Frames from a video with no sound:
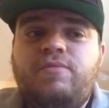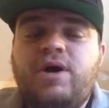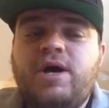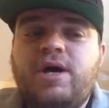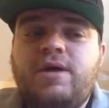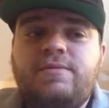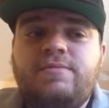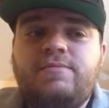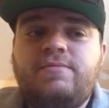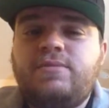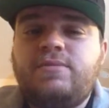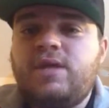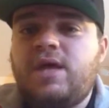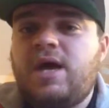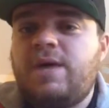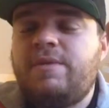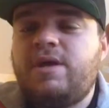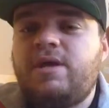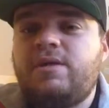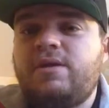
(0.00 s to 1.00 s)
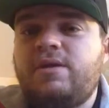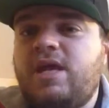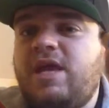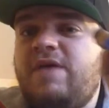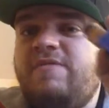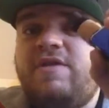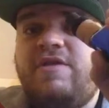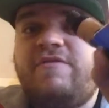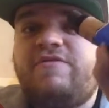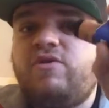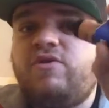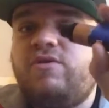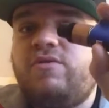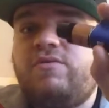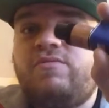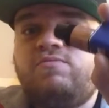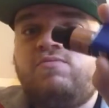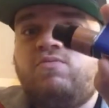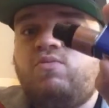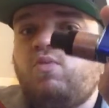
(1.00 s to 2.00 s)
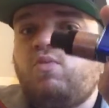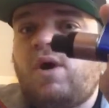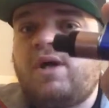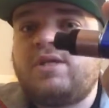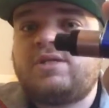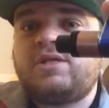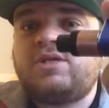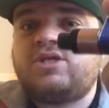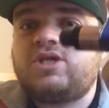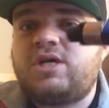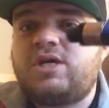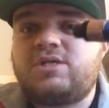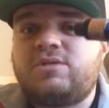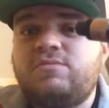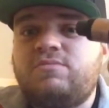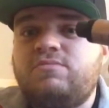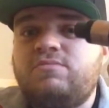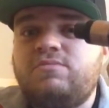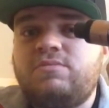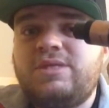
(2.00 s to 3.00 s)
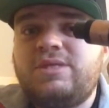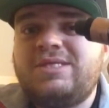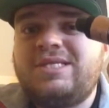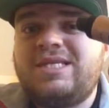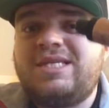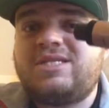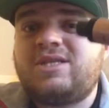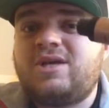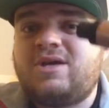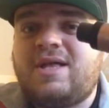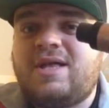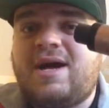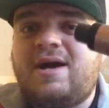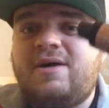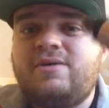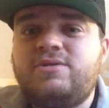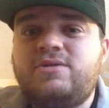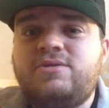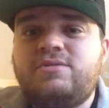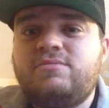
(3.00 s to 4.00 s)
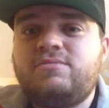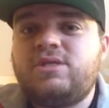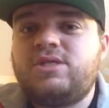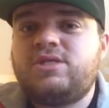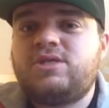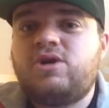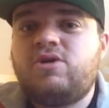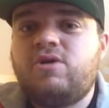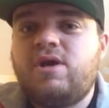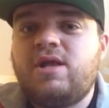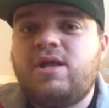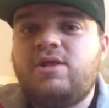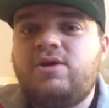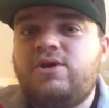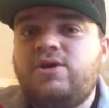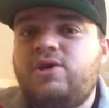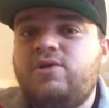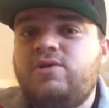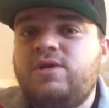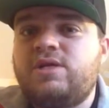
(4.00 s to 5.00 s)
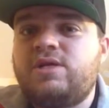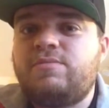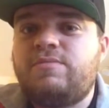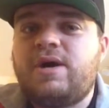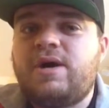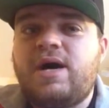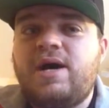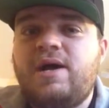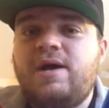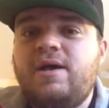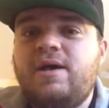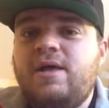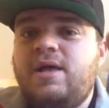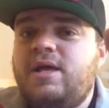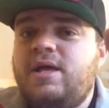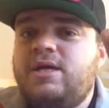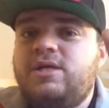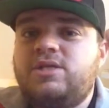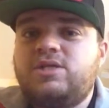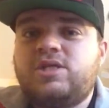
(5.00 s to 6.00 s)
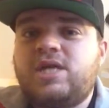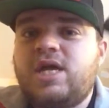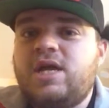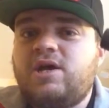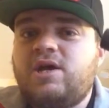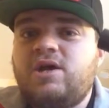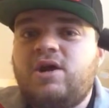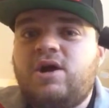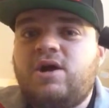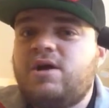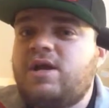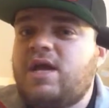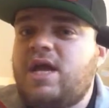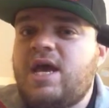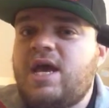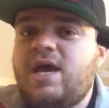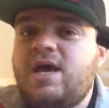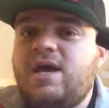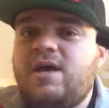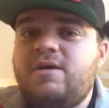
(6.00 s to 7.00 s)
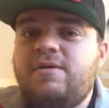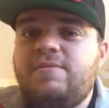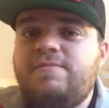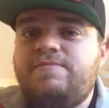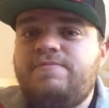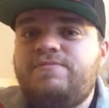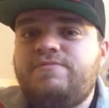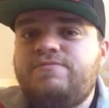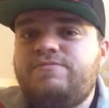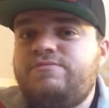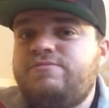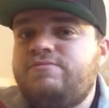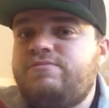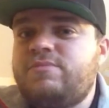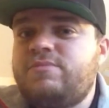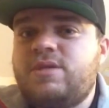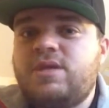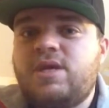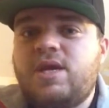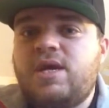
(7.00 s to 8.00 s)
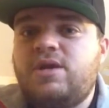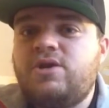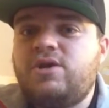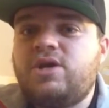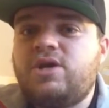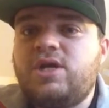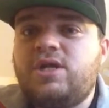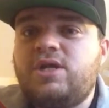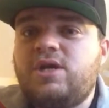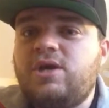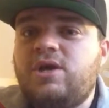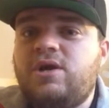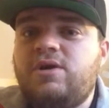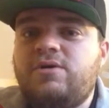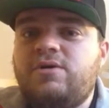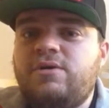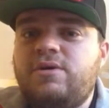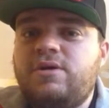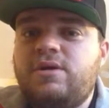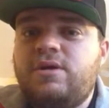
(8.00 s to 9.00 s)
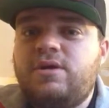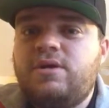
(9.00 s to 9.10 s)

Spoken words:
But I mean, even if you want to chuck some decent clouds, this is a great little unit to buy. Just get a good RDA and you're good to go.